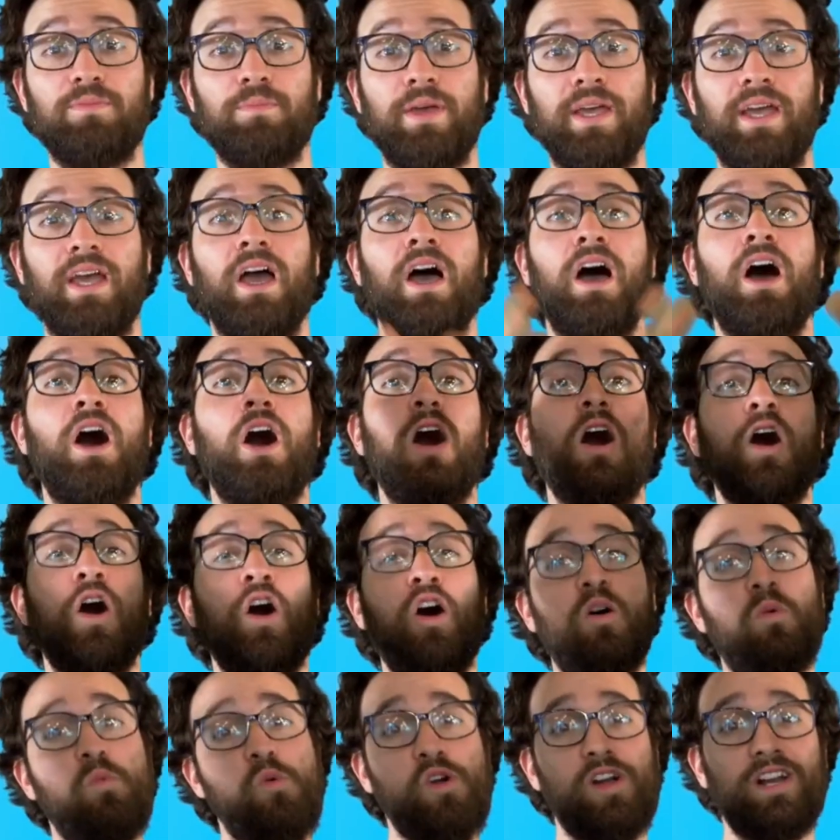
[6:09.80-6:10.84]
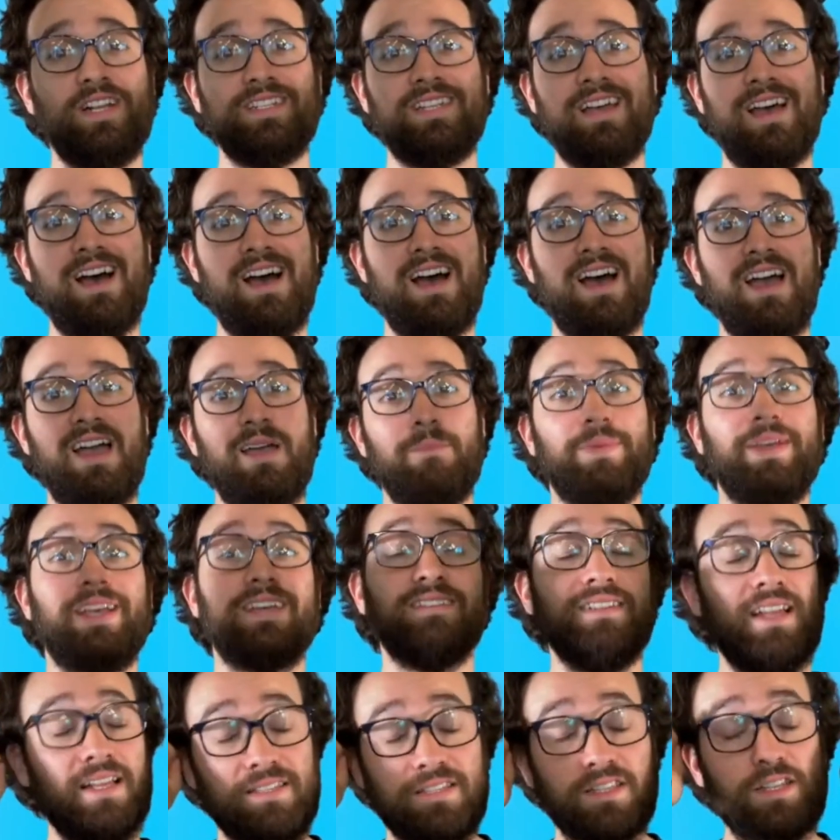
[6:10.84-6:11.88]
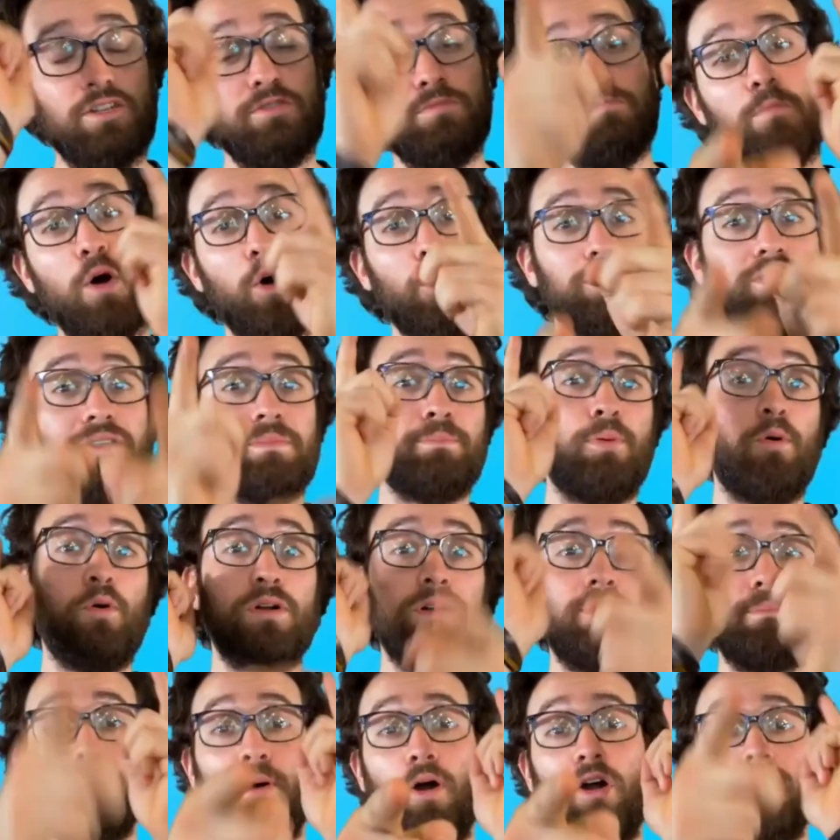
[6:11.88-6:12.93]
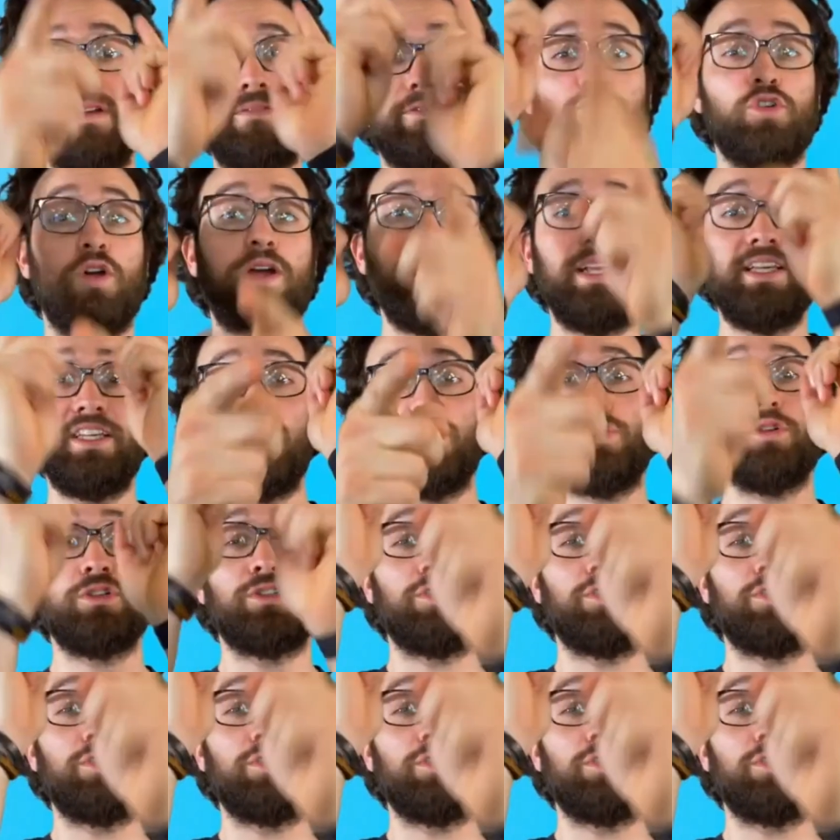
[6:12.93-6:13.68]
me. Homework time, because that's the most important part of training your